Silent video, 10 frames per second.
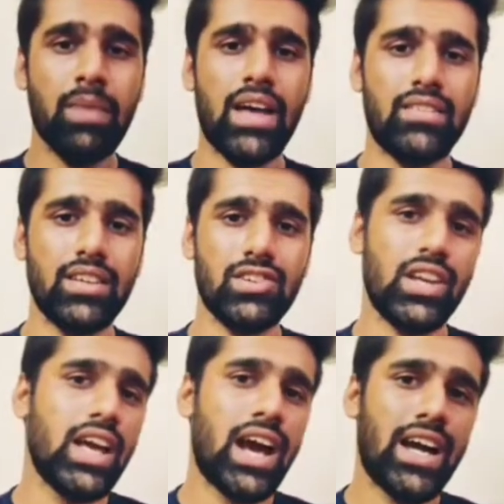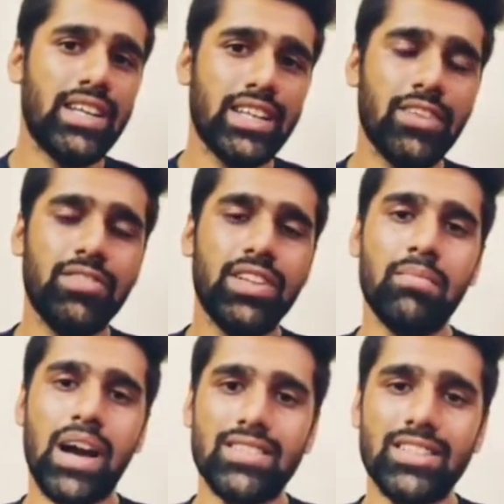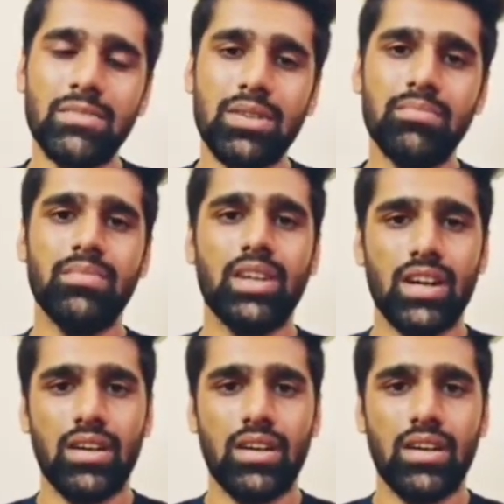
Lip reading: passage and give the maximum